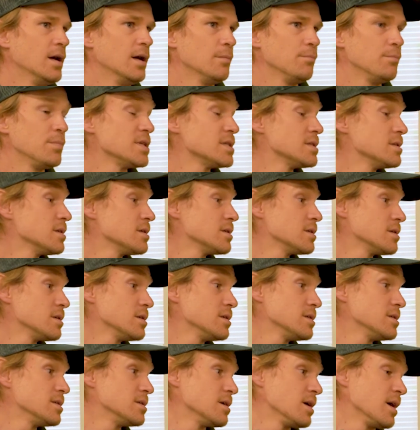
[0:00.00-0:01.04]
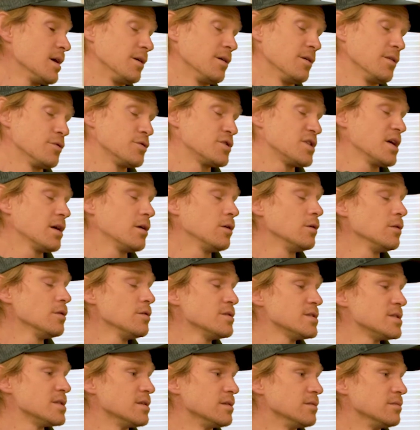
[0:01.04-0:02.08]
businesses and other
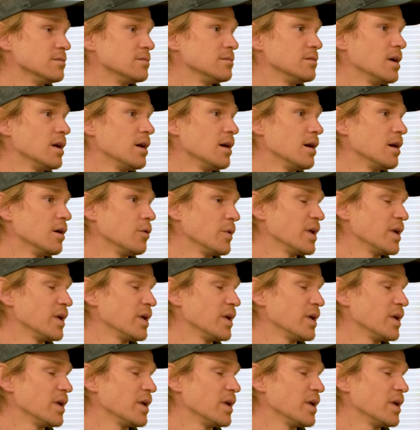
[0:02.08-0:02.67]
stakeholders that